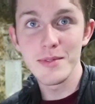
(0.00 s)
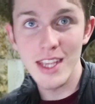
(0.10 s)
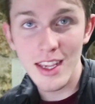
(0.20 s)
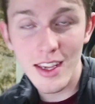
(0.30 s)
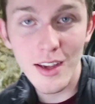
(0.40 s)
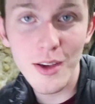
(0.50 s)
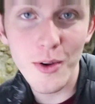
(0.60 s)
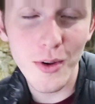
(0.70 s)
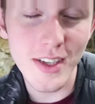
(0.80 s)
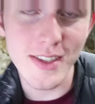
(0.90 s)
I'm taking a
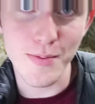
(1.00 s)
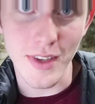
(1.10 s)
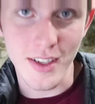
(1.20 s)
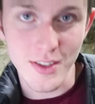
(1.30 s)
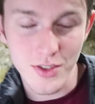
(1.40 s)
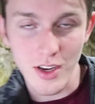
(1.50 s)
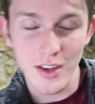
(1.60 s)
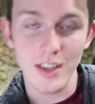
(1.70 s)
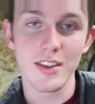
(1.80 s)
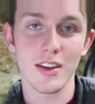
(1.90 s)
quiz because
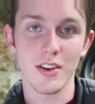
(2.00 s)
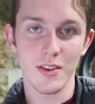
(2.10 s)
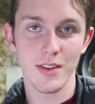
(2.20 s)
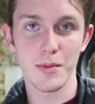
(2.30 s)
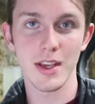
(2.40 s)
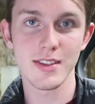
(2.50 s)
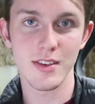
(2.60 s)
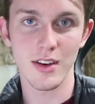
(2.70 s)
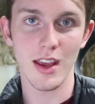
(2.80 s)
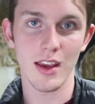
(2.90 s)
Johnny took all of them
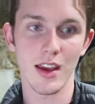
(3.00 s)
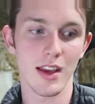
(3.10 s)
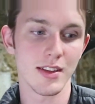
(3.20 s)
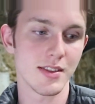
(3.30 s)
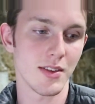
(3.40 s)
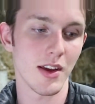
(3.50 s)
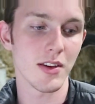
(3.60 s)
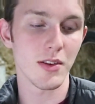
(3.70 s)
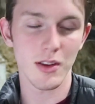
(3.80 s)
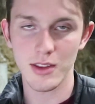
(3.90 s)
yesterday, and so now
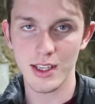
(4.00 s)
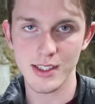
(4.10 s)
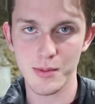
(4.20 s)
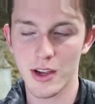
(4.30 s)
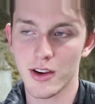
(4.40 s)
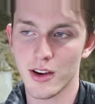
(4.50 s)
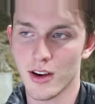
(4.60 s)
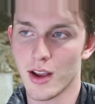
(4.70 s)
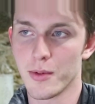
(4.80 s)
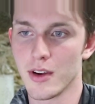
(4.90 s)
you know things about
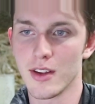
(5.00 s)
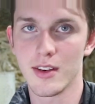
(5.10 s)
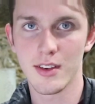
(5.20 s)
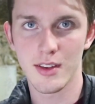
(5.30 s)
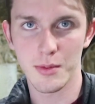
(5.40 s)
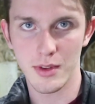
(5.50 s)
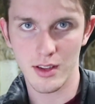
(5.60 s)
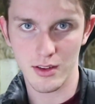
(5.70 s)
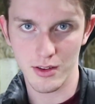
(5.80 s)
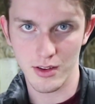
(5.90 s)
her I want to be
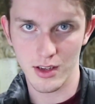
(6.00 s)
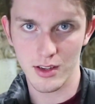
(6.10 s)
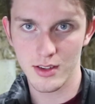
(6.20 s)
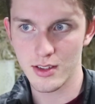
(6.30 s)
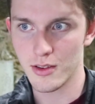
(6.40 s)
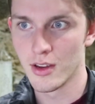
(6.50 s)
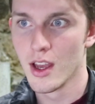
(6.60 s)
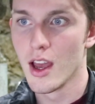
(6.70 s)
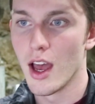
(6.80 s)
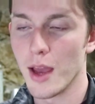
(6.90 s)
included. So
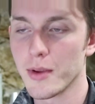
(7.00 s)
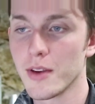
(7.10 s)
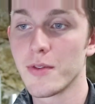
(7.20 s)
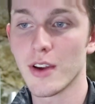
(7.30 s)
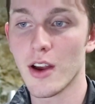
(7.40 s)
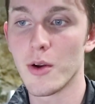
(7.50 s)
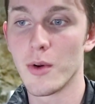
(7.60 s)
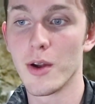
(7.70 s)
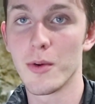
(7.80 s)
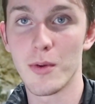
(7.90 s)
I'm gonna figure out
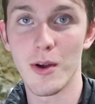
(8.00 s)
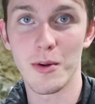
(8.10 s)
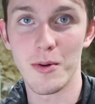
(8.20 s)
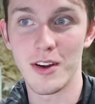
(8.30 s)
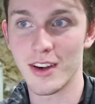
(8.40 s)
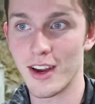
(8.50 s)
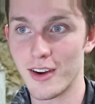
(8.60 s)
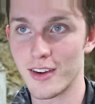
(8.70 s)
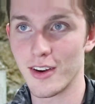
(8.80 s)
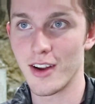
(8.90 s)
what Rogue One
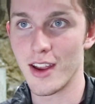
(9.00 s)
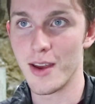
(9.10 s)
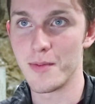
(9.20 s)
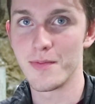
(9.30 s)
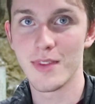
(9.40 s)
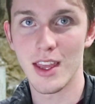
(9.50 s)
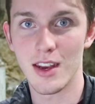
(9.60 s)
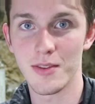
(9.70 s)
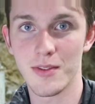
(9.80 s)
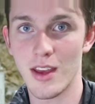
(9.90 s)
character I am, and
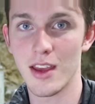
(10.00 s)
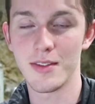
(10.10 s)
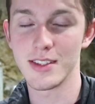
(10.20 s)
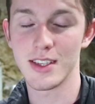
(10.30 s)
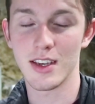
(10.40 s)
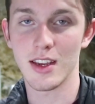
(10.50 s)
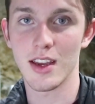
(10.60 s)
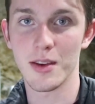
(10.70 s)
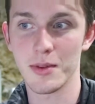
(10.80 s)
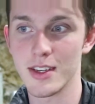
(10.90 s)
I've, I have not seen it
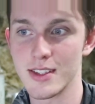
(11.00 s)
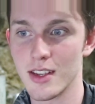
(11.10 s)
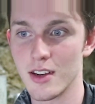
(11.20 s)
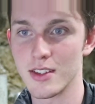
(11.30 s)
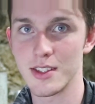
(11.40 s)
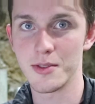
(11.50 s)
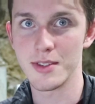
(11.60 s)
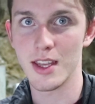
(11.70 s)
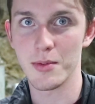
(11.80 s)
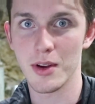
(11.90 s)
yet. I'm gonna see it on
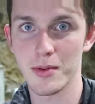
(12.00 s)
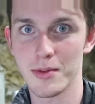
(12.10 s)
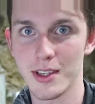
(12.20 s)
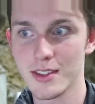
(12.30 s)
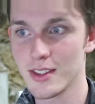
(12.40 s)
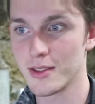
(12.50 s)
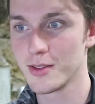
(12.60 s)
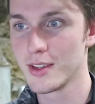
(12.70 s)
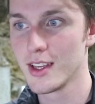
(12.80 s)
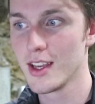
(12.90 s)
Tuesday probably. So
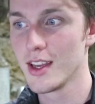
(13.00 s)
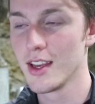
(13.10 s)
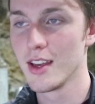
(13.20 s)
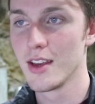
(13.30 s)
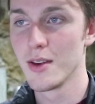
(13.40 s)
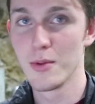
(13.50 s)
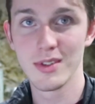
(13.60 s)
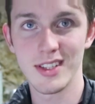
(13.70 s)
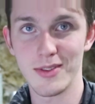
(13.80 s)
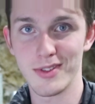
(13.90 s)

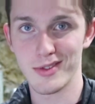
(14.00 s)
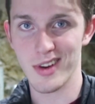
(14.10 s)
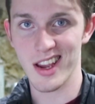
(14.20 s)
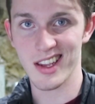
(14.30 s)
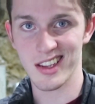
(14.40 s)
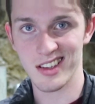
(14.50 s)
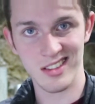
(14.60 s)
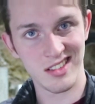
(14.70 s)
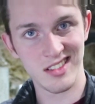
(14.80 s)
we'll see if it's right.